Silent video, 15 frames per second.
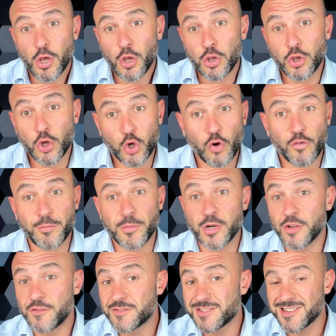the government
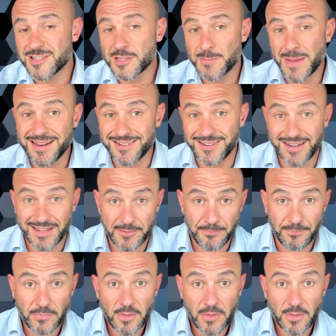have suspended it.